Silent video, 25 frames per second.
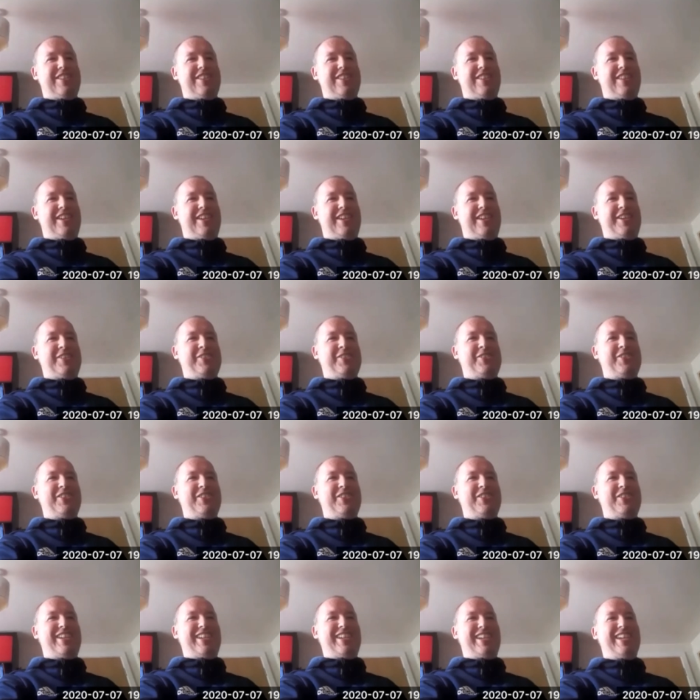Thank you,
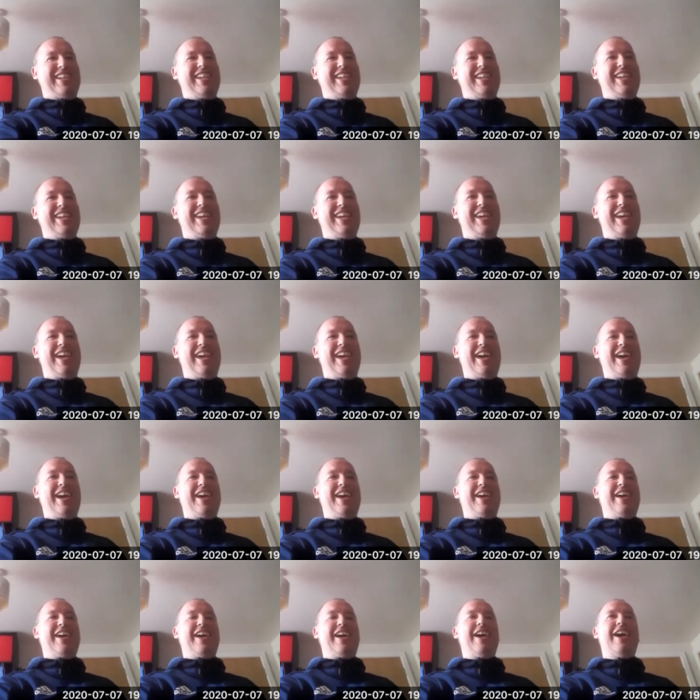Stuart.
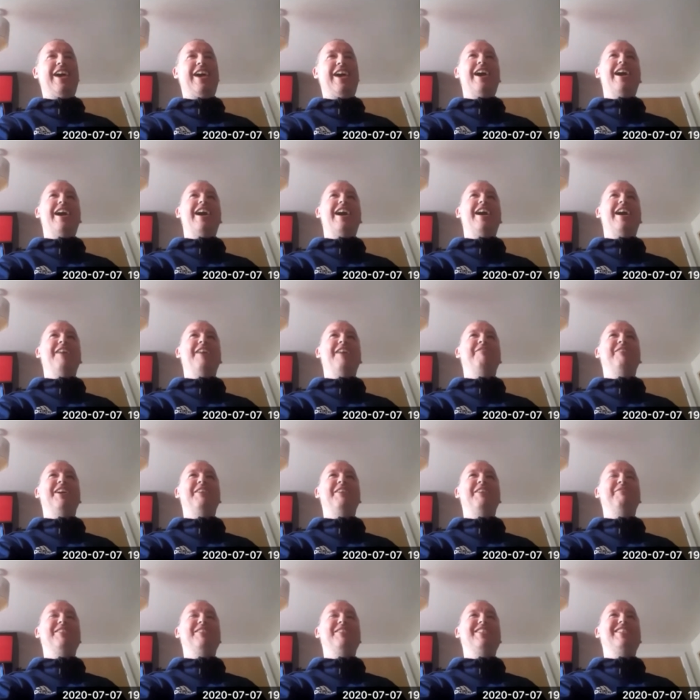I
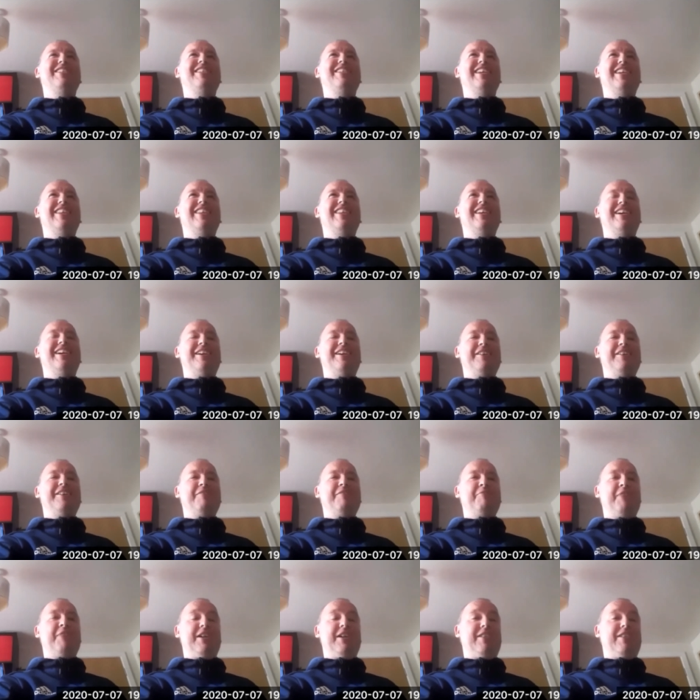would say that,
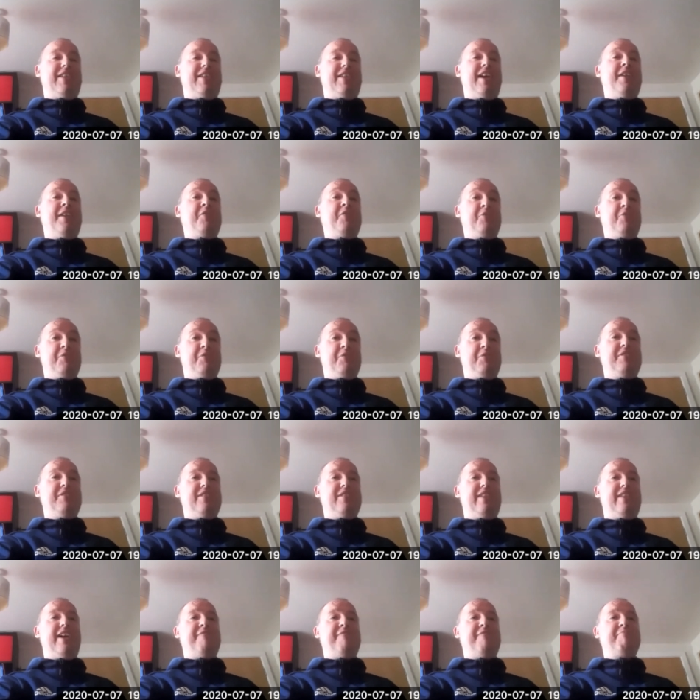well, I know
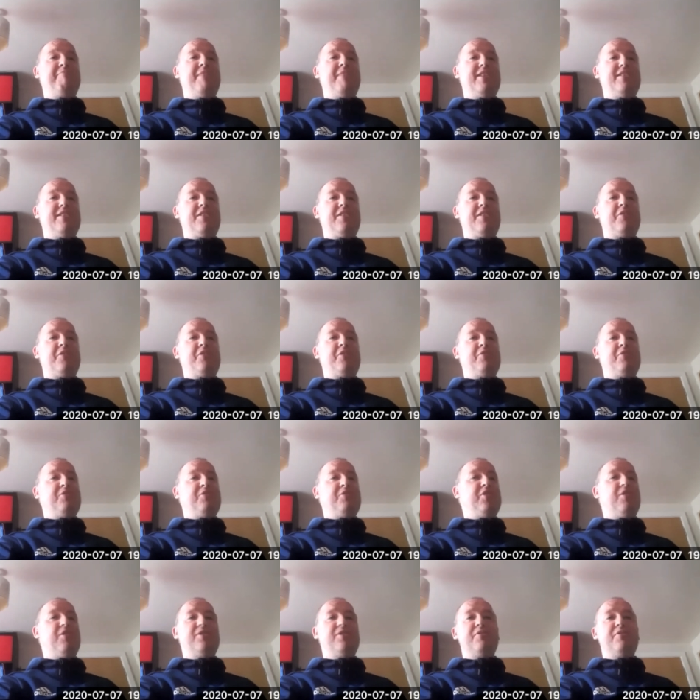that I've missed crucial
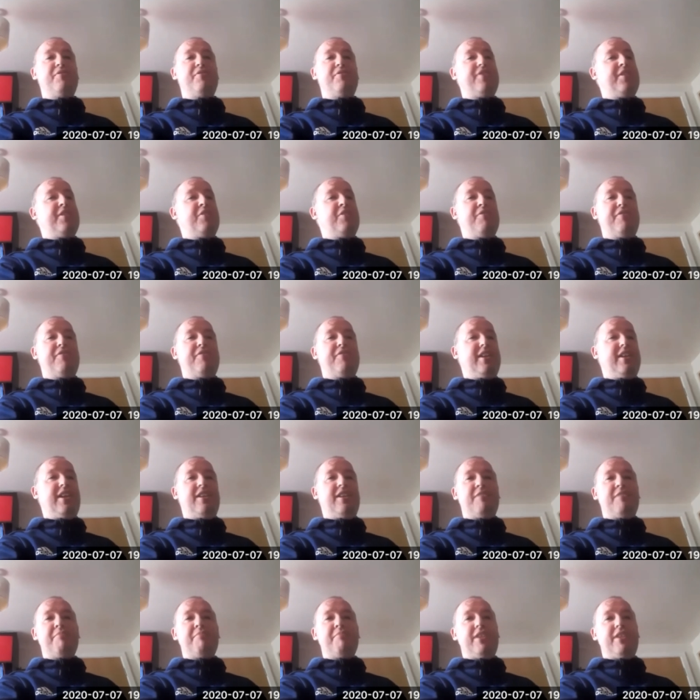shots over and over
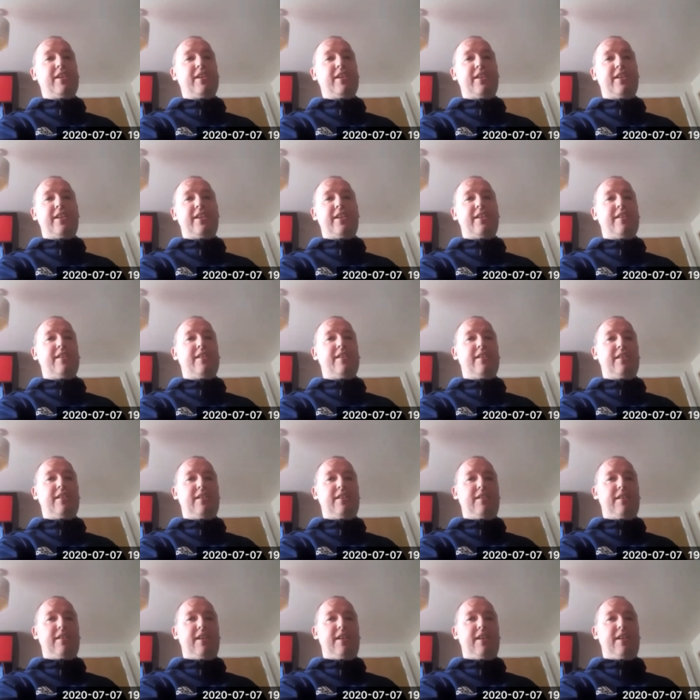again in my career.
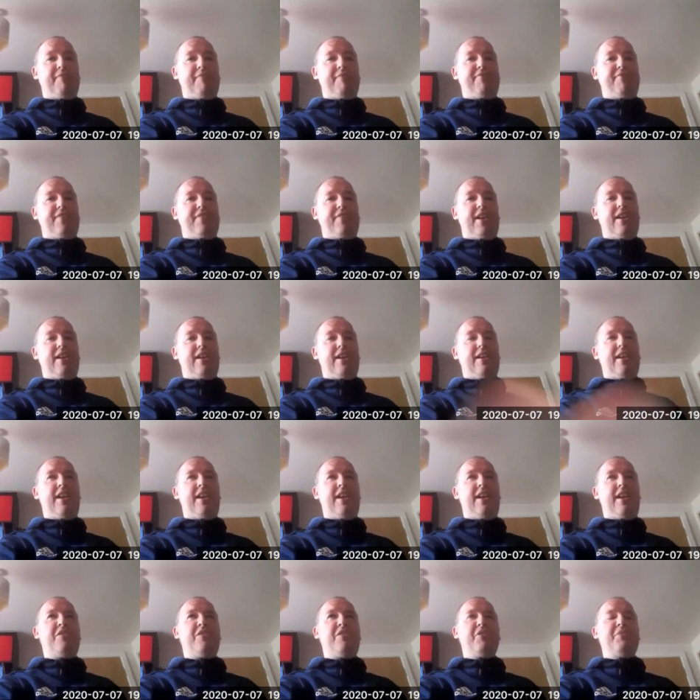
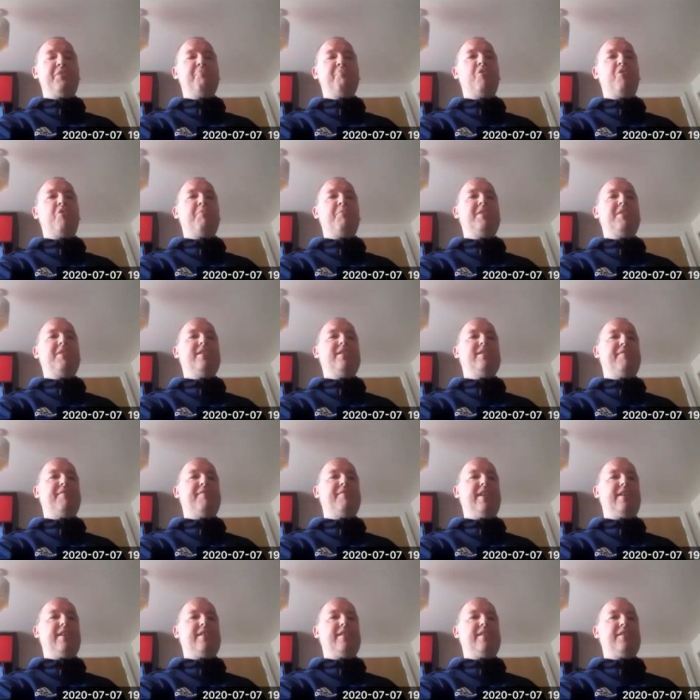In those moments, I've
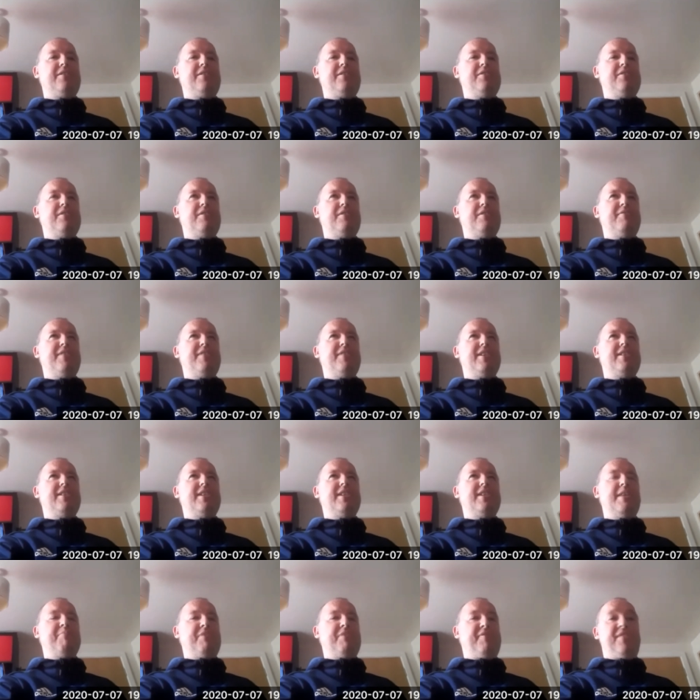learned to sort of
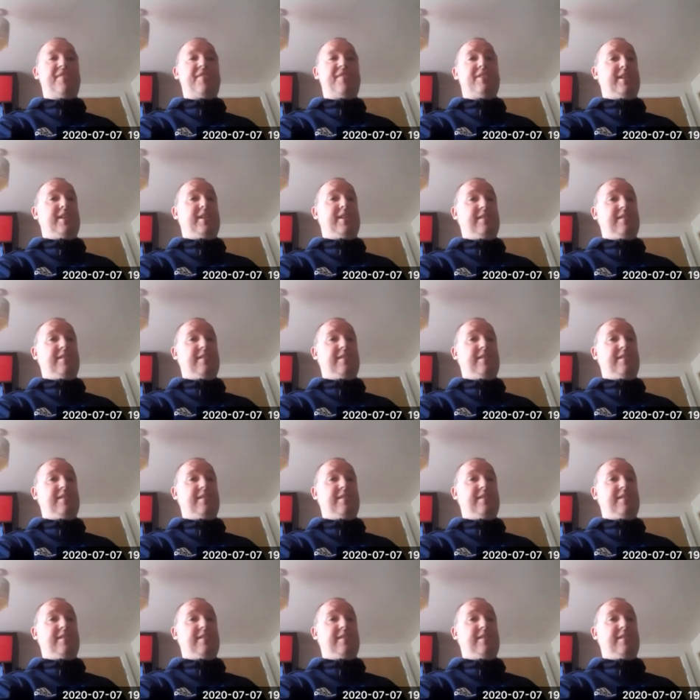accept the failure.